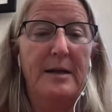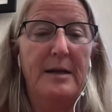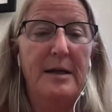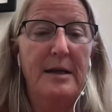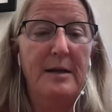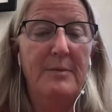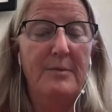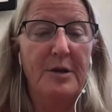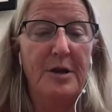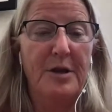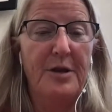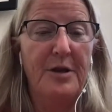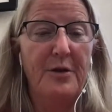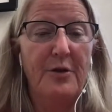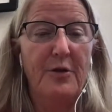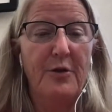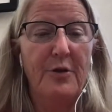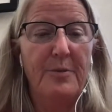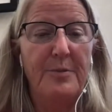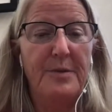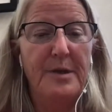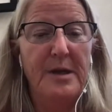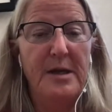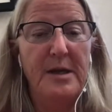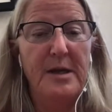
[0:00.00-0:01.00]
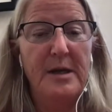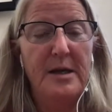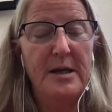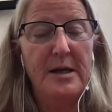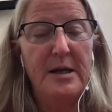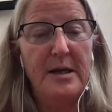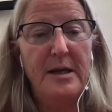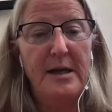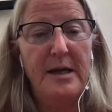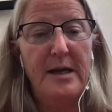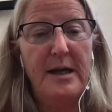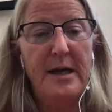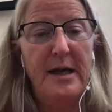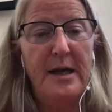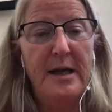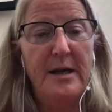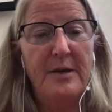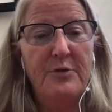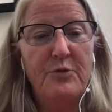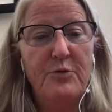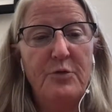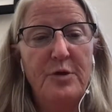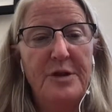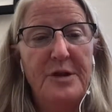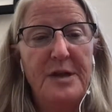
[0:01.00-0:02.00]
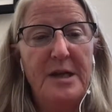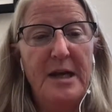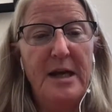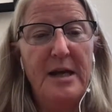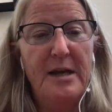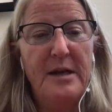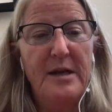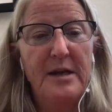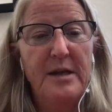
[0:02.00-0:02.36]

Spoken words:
chemotherapy. And what that